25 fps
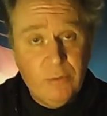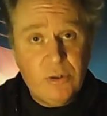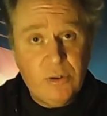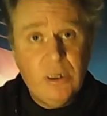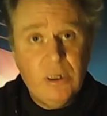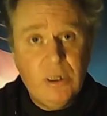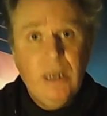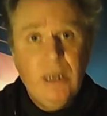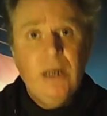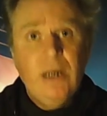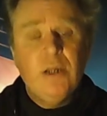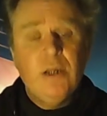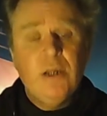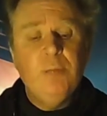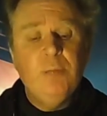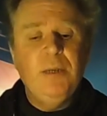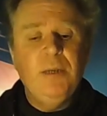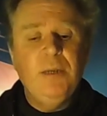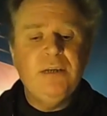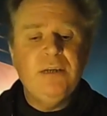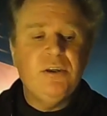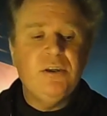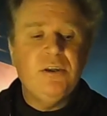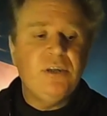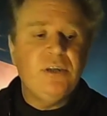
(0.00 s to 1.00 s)
The Big
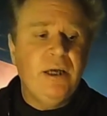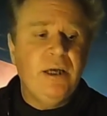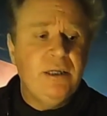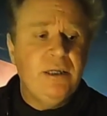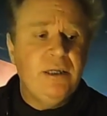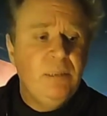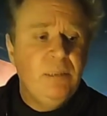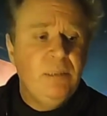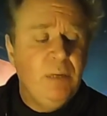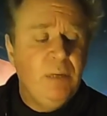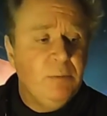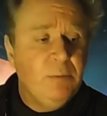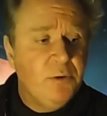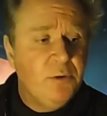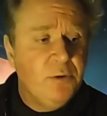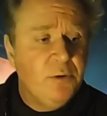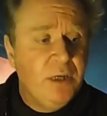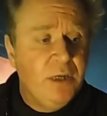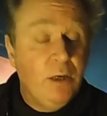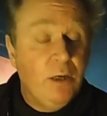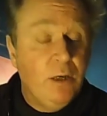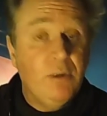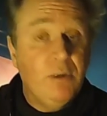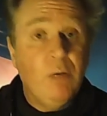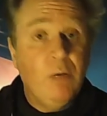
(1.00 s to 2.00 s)
Society, people think, oh, that
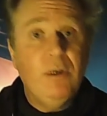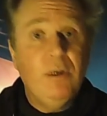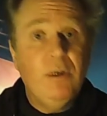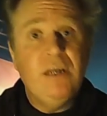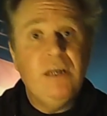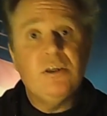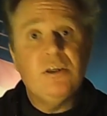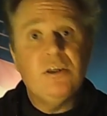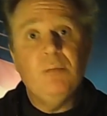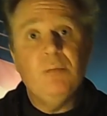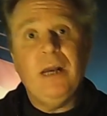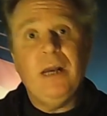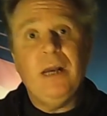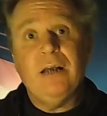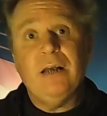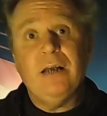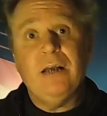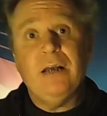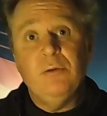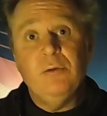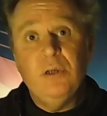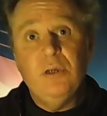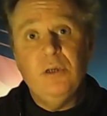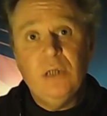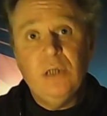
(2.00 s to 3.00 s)
went into the background, didn't go
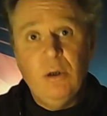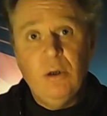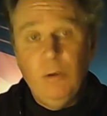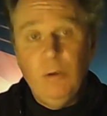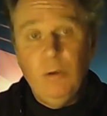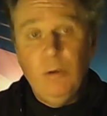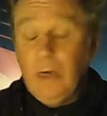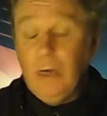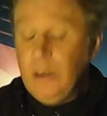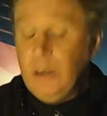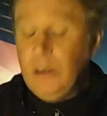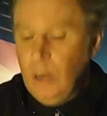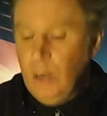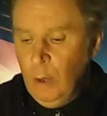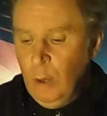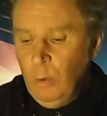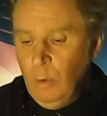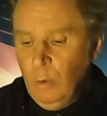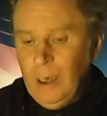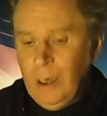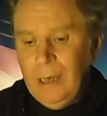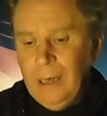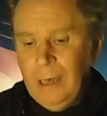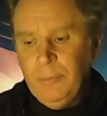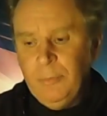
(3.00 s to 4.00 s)
anywhere. No, what
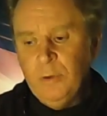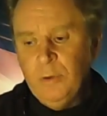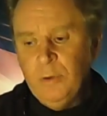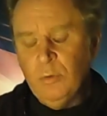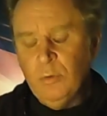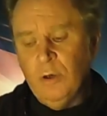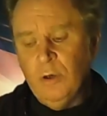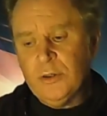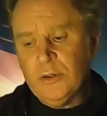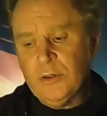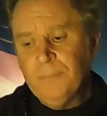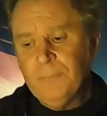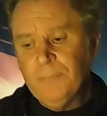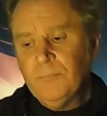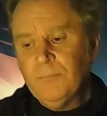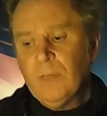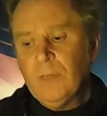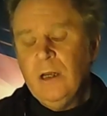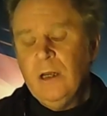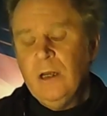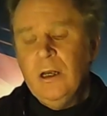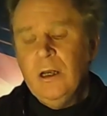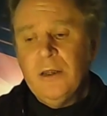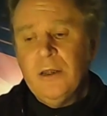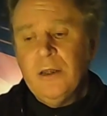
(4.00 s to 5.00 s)
happened was
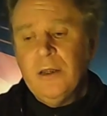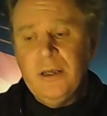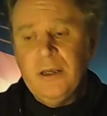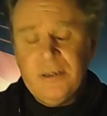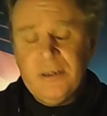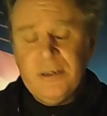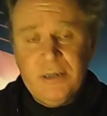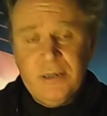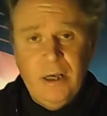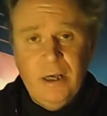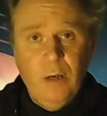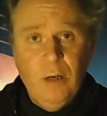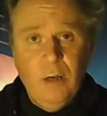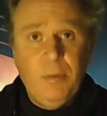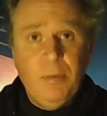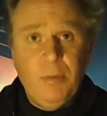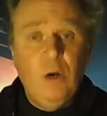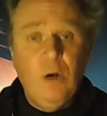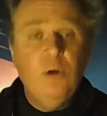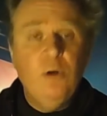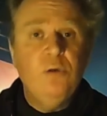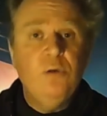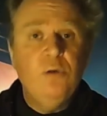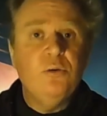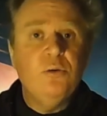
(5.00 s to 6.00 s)
they set up
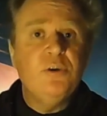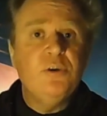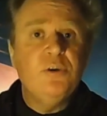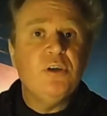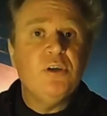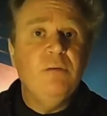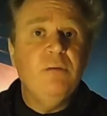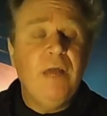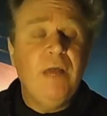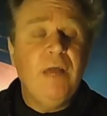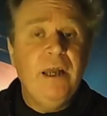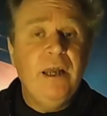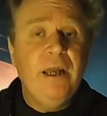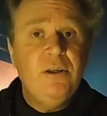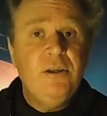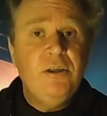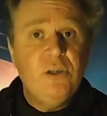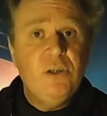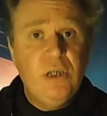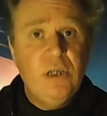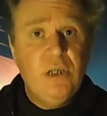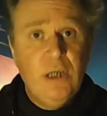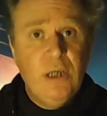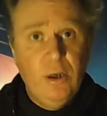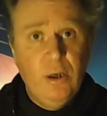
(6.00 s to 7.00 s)
hundreds of
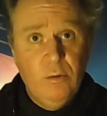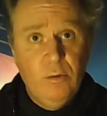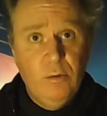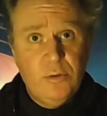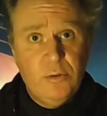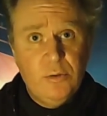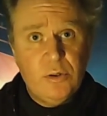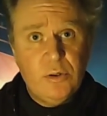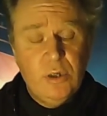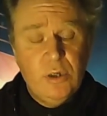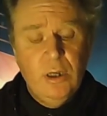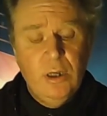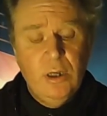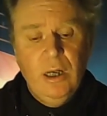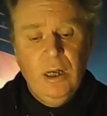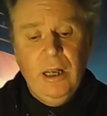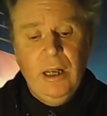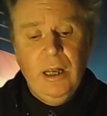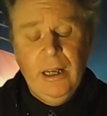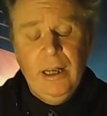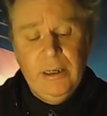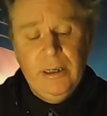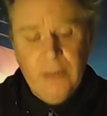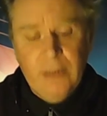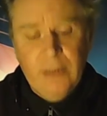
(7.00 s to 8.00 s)
NGOs. In
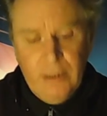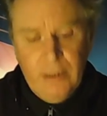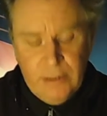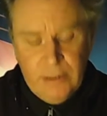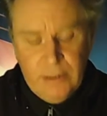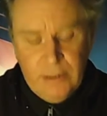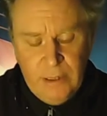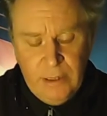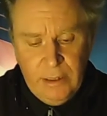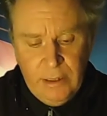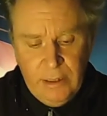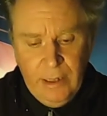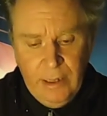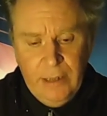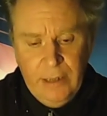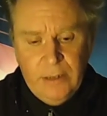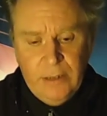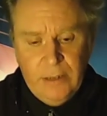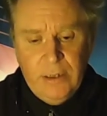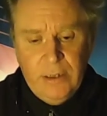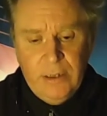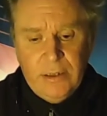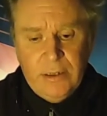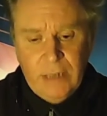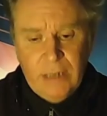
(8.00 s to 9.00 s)

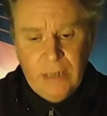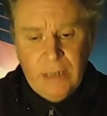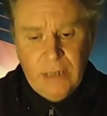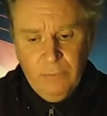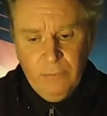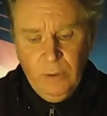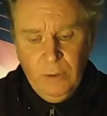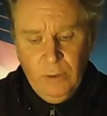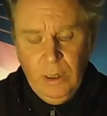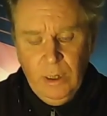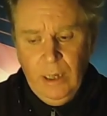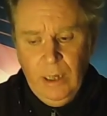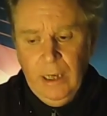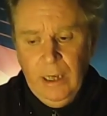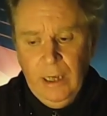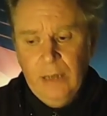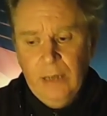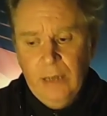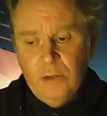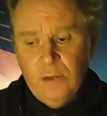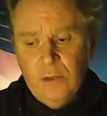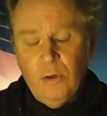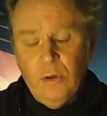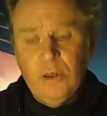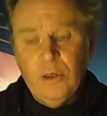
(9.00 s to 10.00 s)
1987, in a
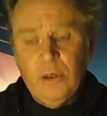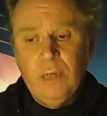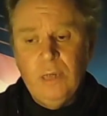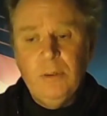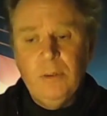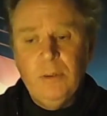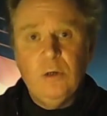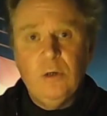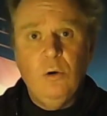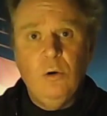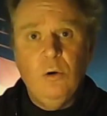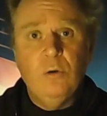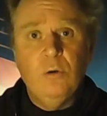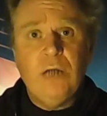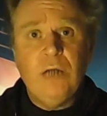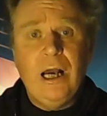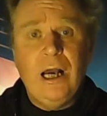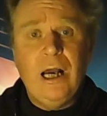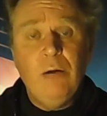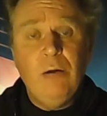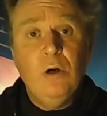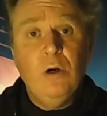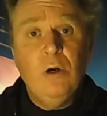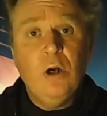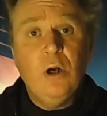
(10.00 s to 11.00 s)
document called Our
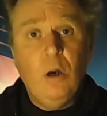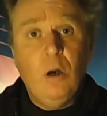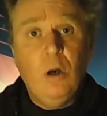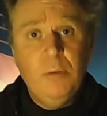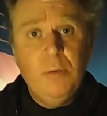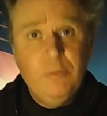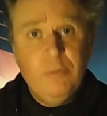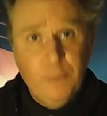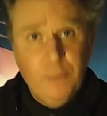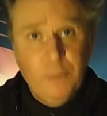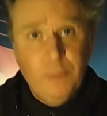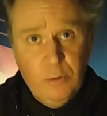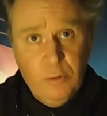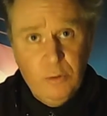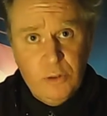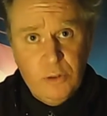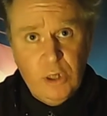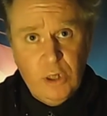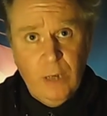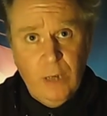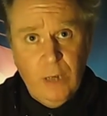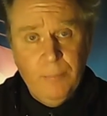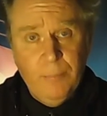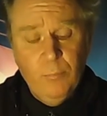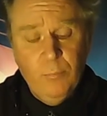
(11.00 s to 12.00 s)
Common Future,
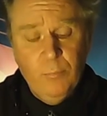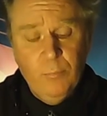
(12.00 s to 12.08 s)
which was